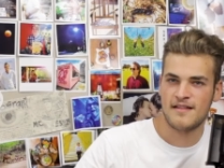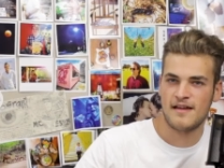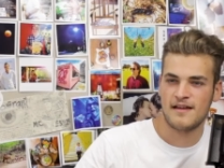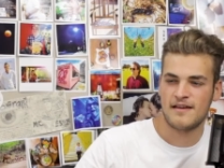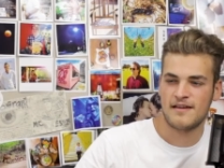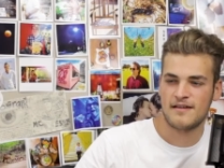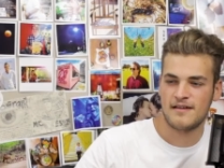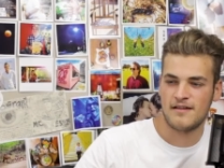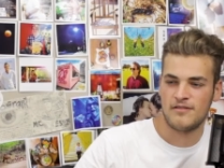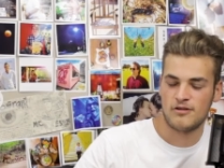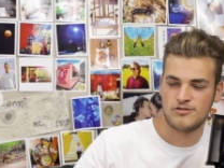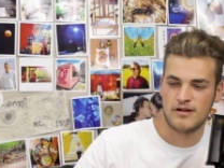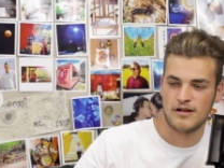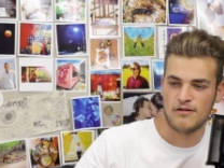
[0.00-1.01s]
like,
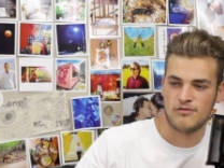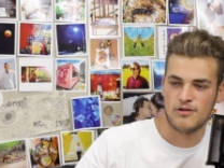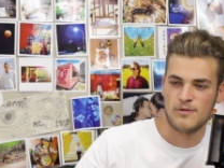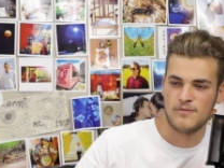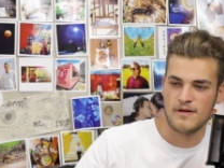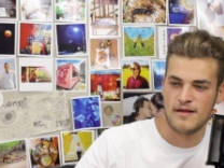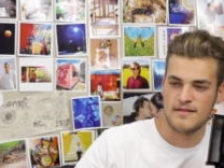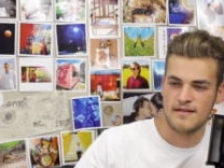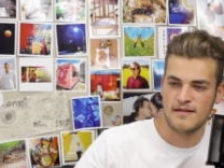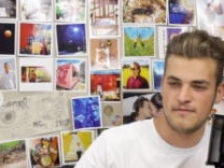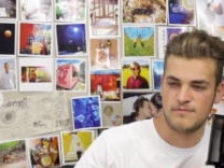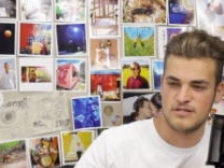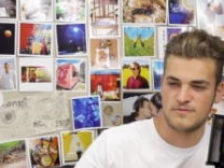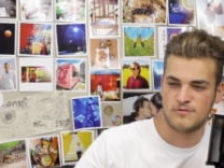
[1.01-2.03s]
not trying to get off topic, but is
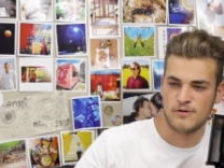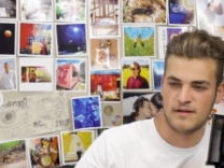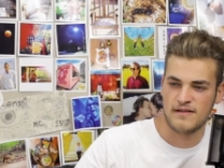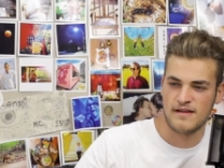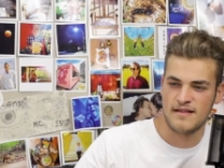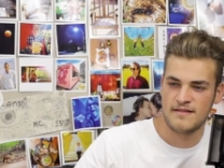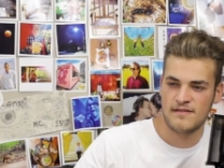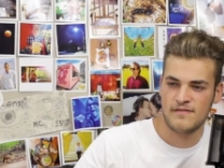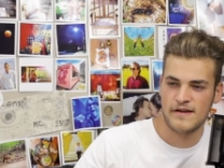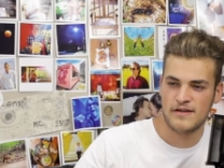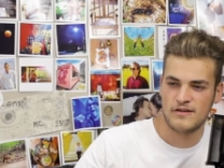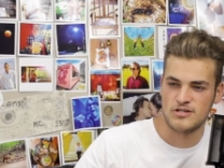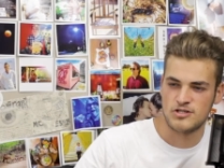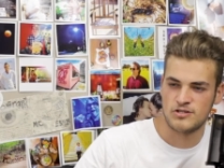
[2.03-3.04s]
it just quickly? Is it
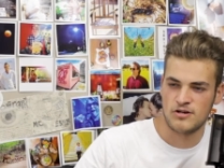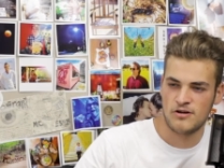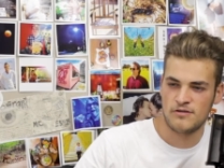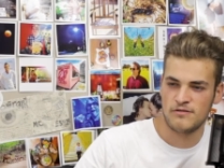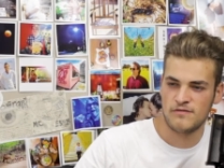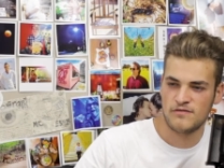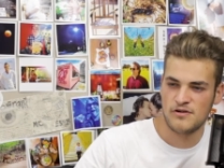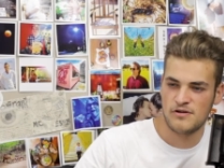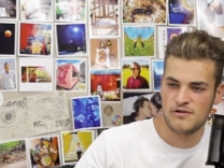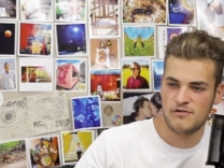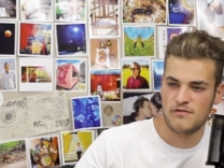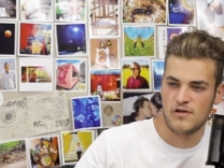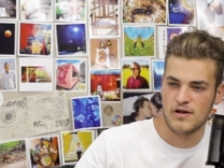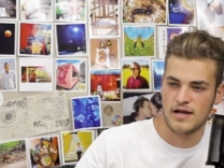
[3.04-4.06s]
like a shot you've got,
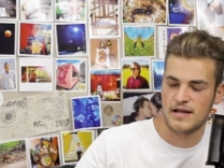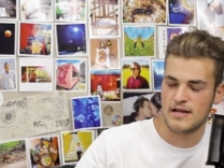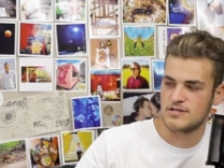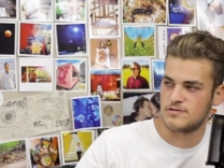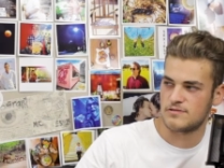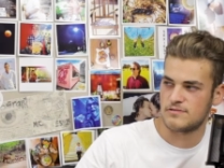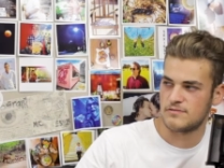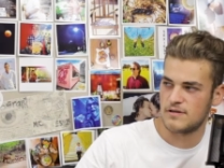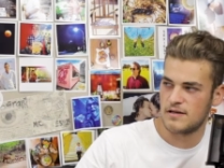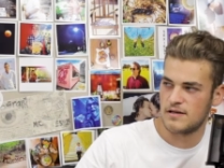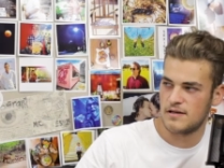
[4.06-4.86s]
or like an actual?